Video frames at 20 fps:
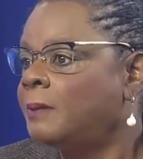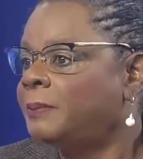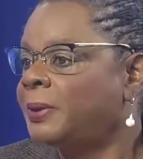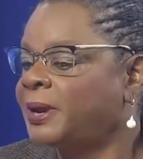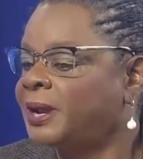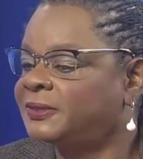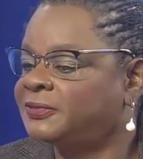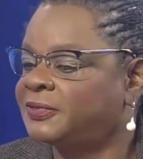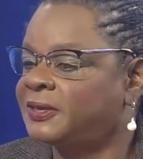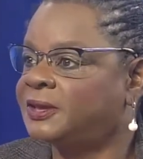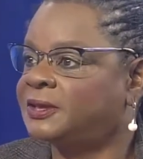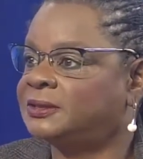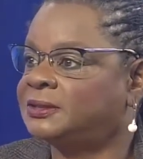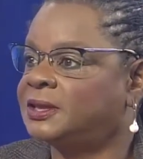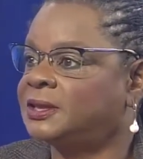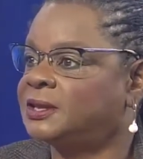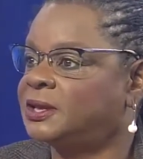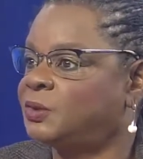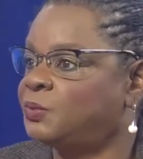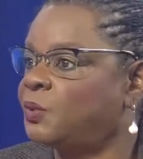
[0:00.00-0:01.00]
but I think
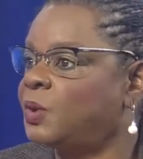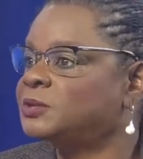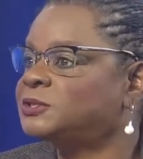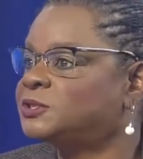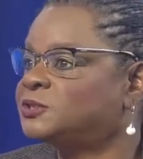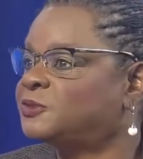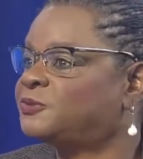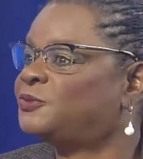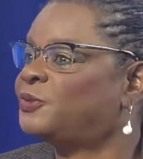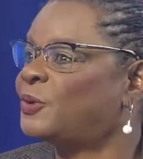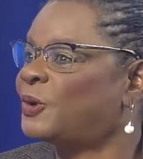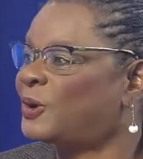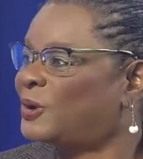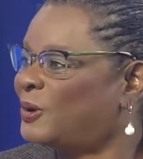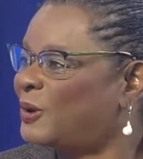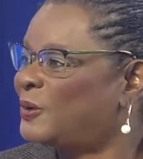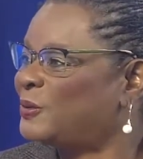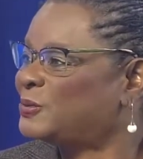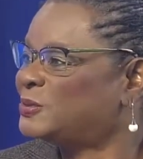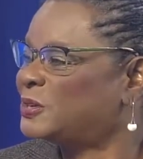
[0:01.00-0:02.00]
that he wants to
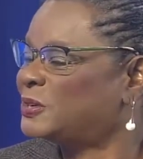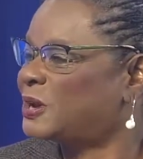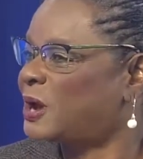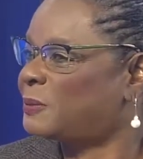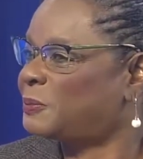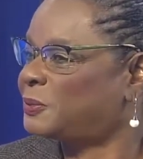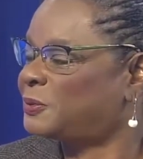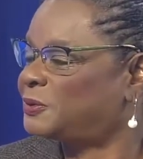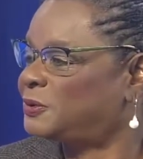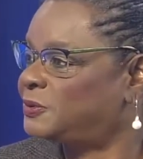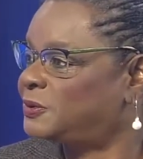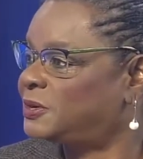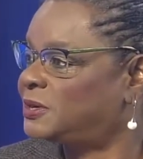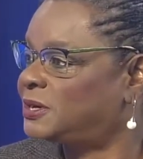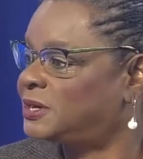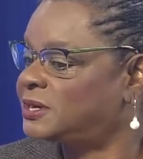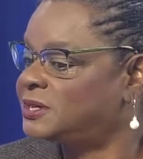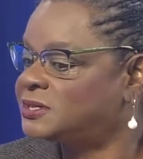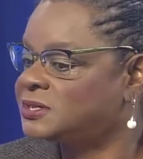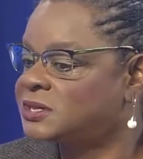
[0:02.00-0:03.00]
foreclose on
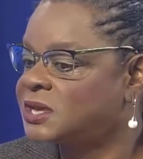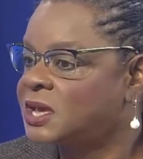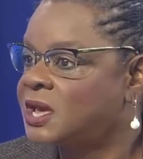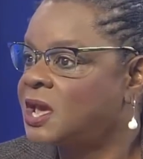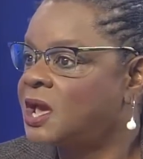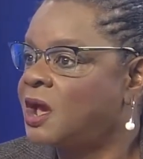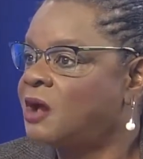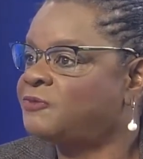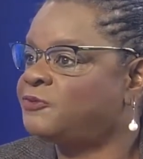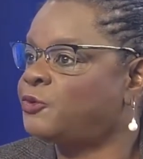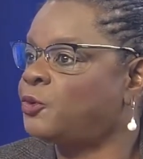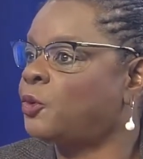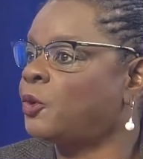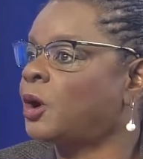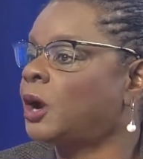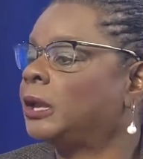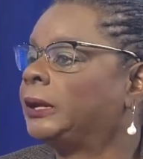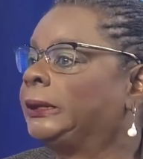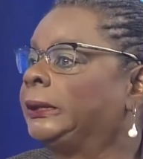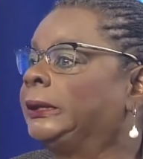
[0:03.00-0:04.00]
opportunities
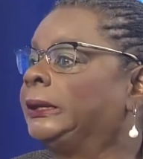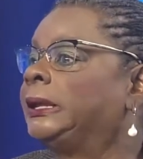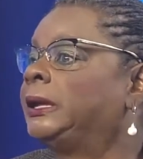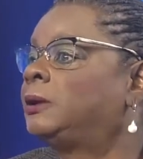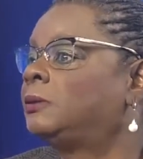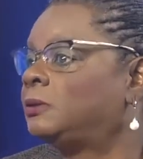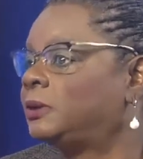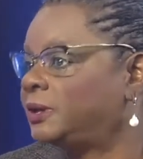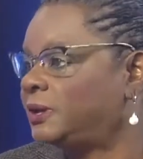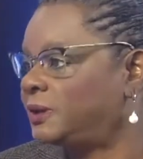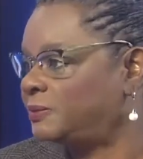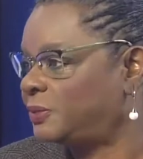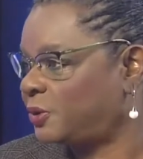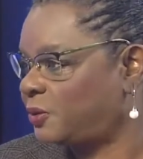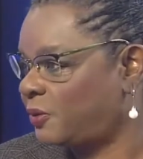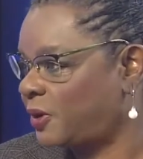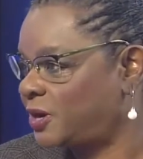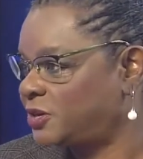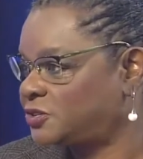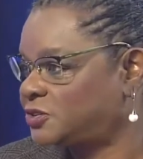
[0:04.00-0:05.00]
for legal
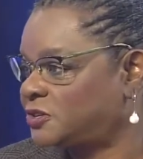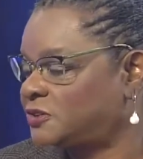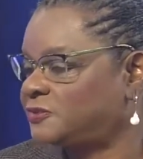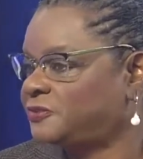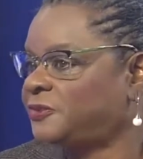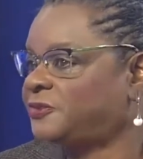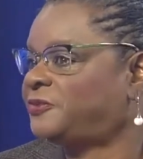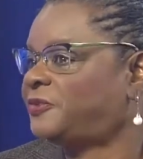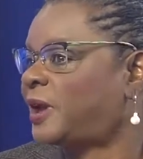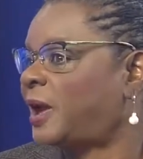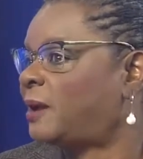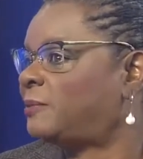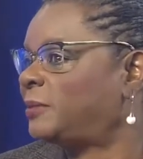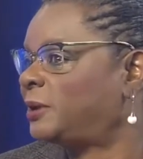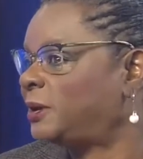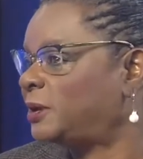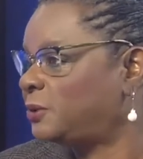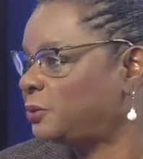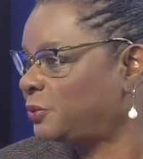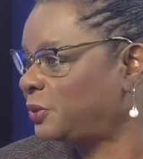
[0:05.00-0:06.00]
immigration, for
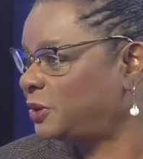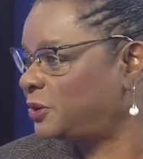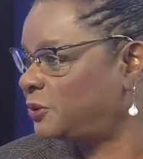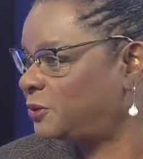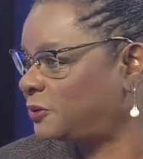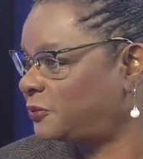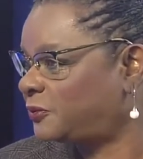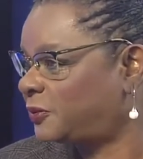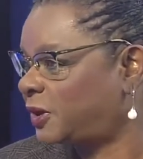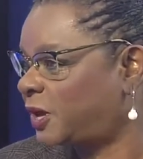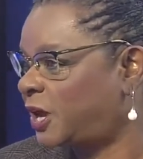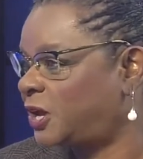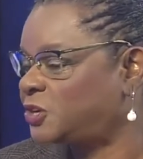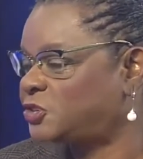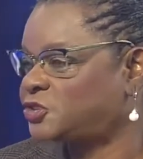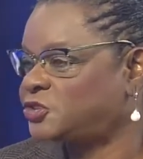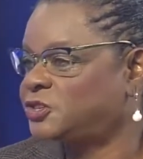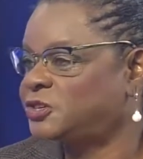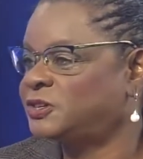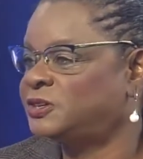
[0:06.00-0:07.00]
family
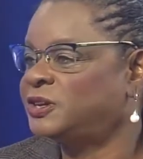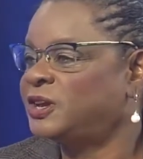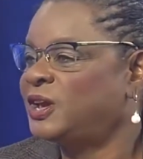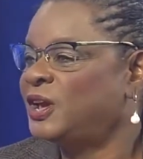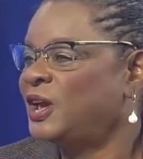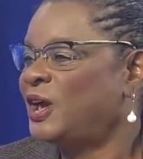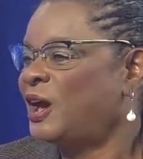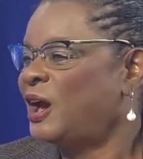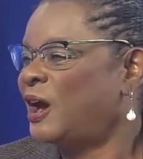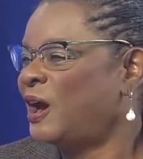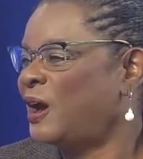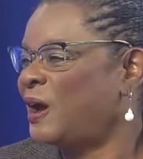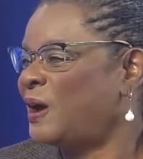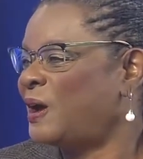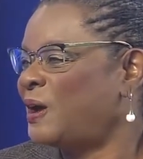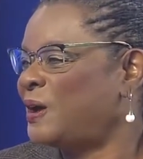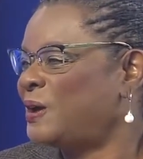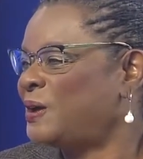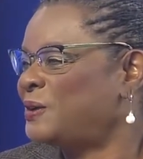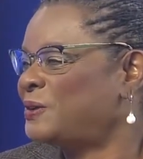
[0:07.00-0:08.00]
reunification,
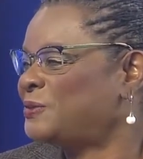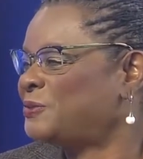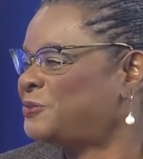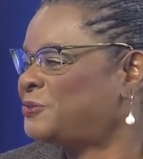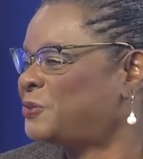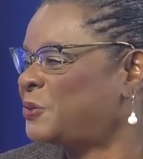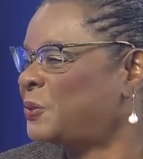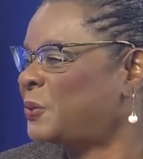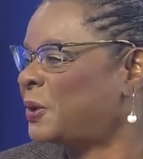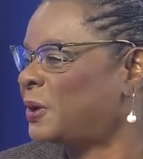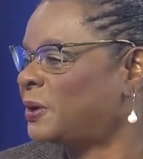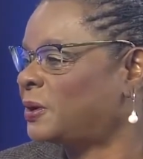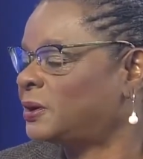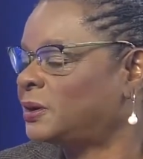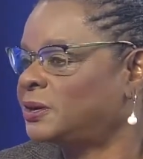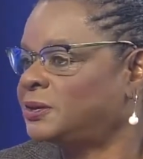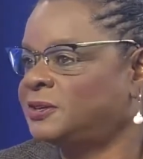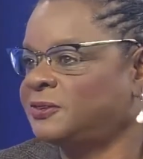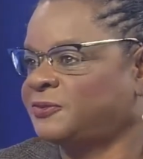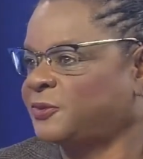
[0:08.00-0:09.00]

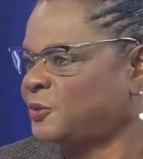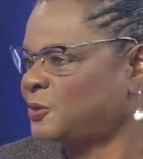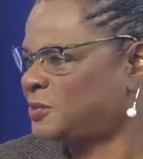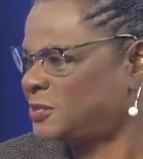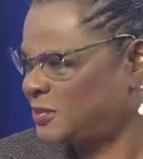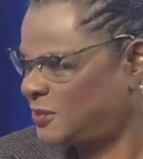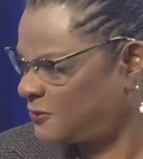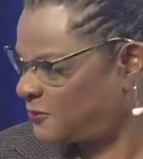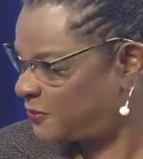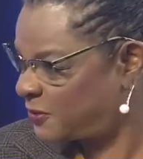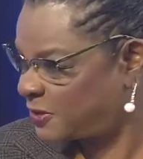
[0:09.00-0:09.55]
for diversity